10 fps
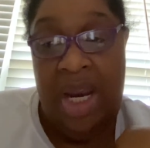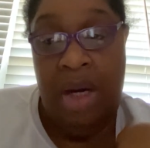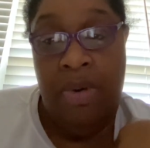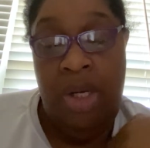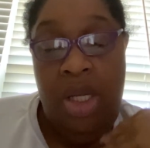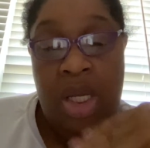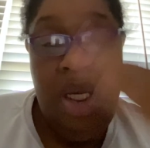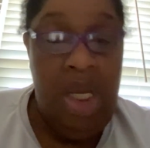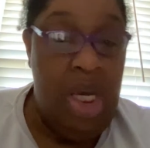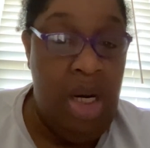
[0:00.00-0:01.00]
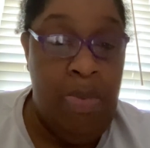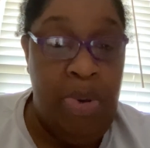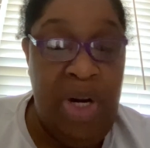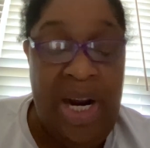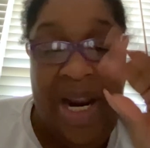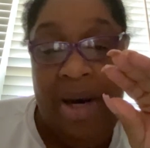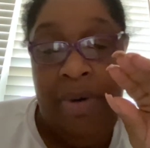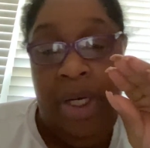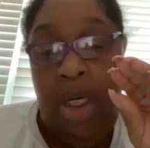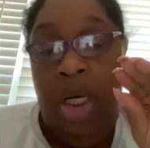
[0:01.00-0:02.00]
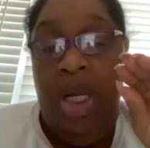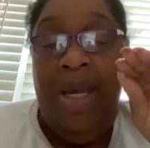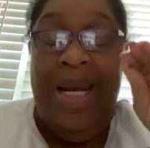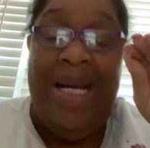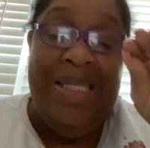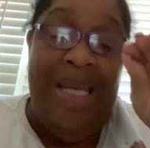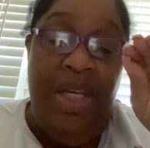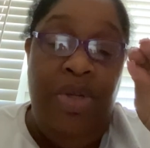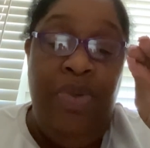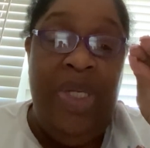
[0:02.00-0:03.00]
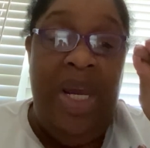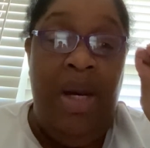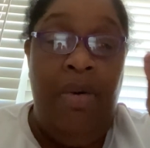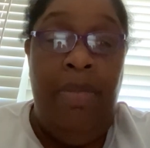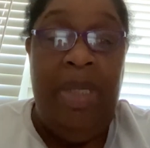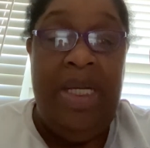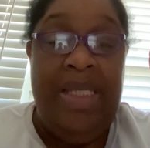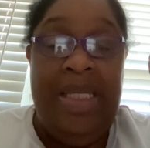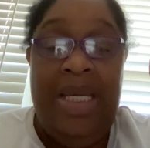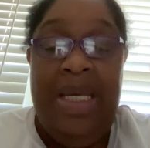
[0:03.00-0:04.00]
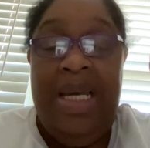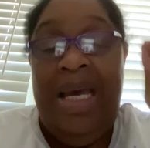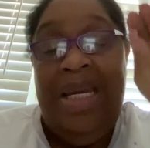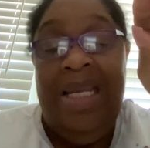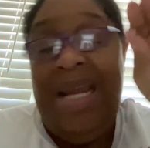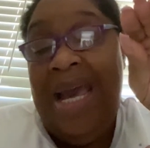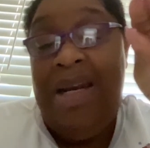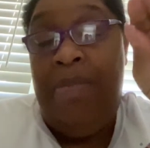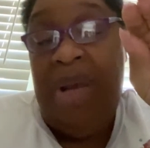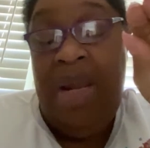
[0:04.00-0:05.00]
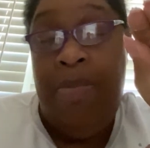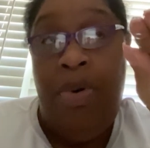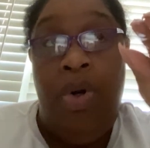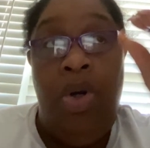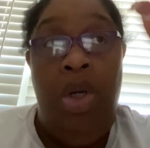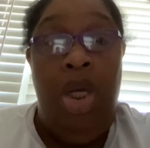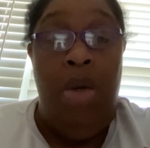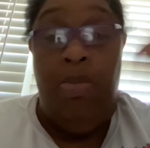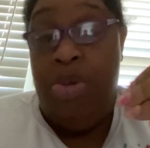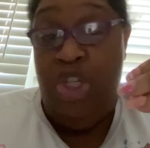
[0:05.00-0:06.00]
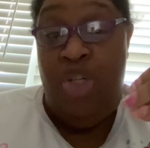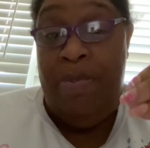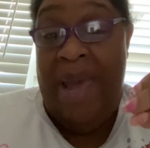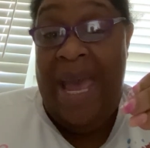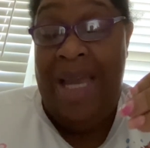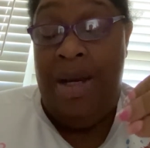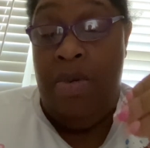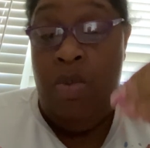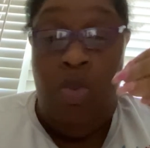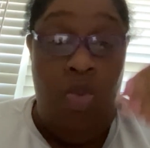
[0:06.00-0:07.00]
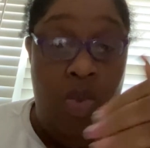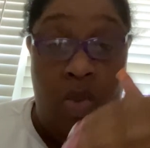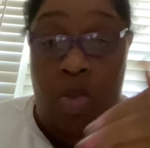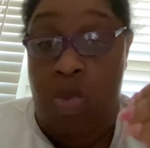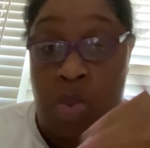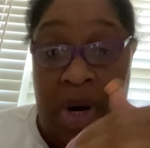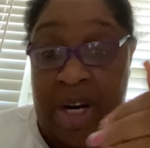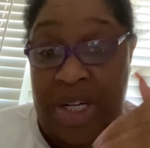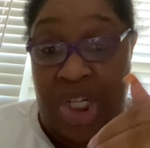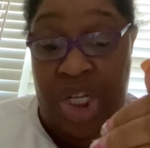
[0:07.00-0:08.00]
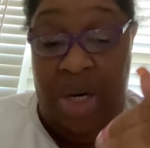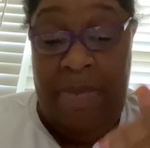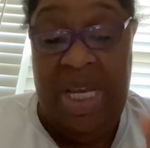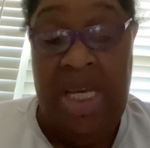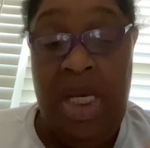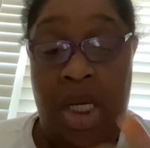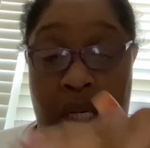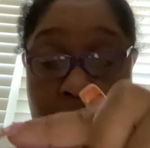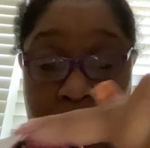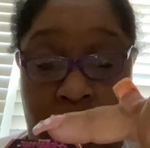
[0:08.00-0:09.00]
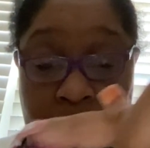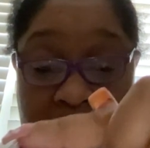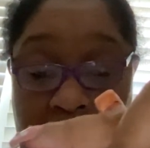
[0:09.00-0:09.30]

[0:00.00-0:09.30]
error and a printer error. And I say user error because I didn't have the paper pushed back where it should have been. So it